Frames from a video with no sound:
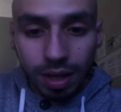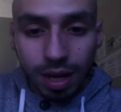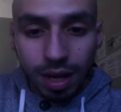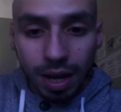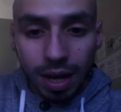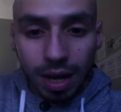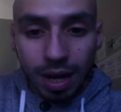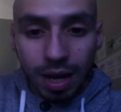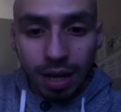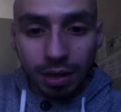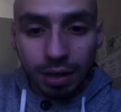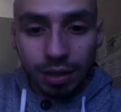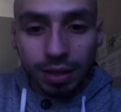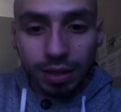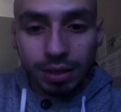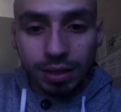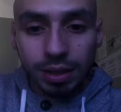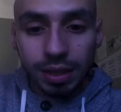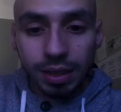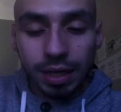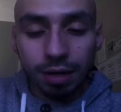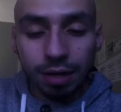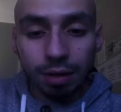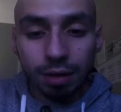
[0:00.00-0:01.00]
And you can
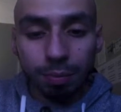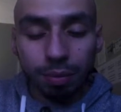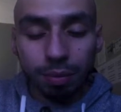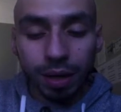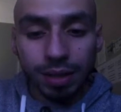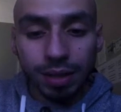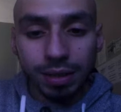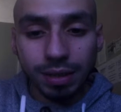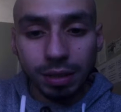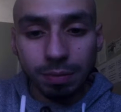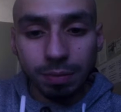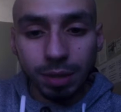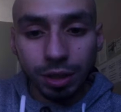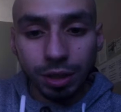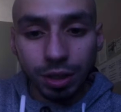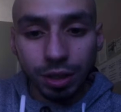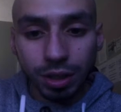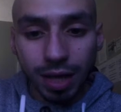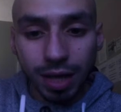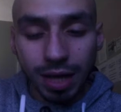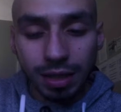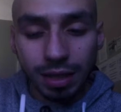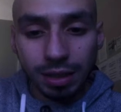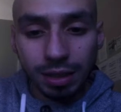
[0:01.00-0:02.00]
see here the price is much
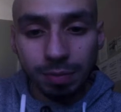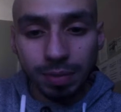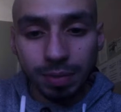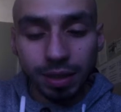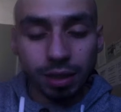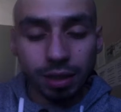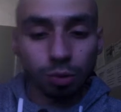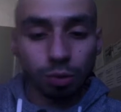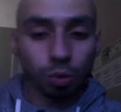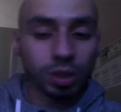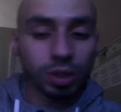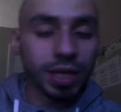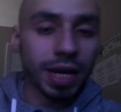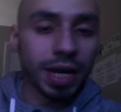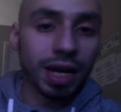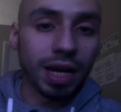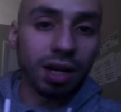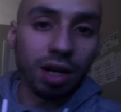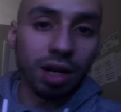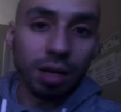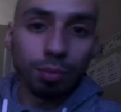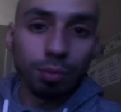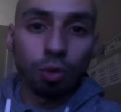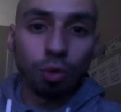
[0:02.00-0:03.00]
less because we're
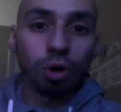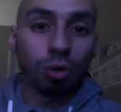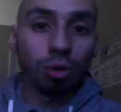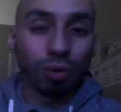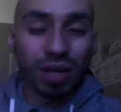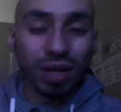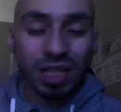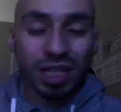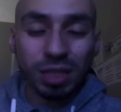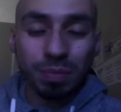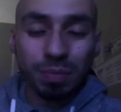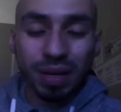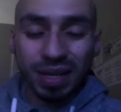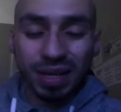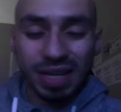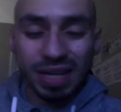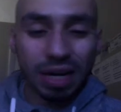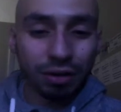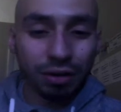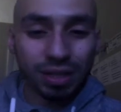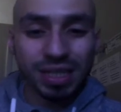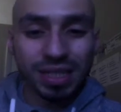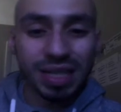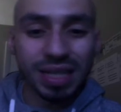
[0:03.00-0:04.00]
taking on more risk by
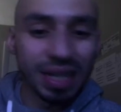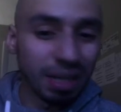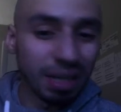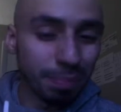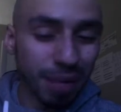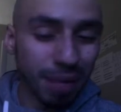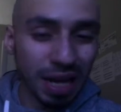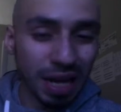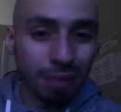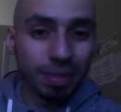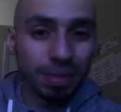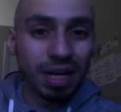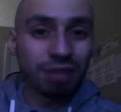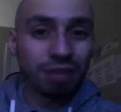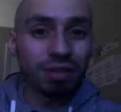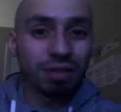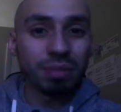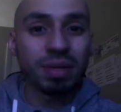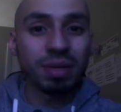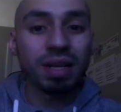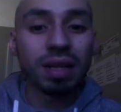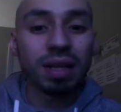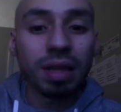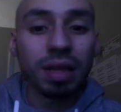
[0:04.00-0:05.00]
guaranteeing a payment every
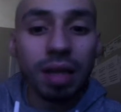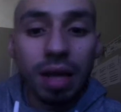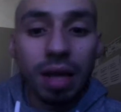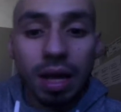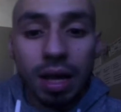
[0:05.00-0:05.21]
month.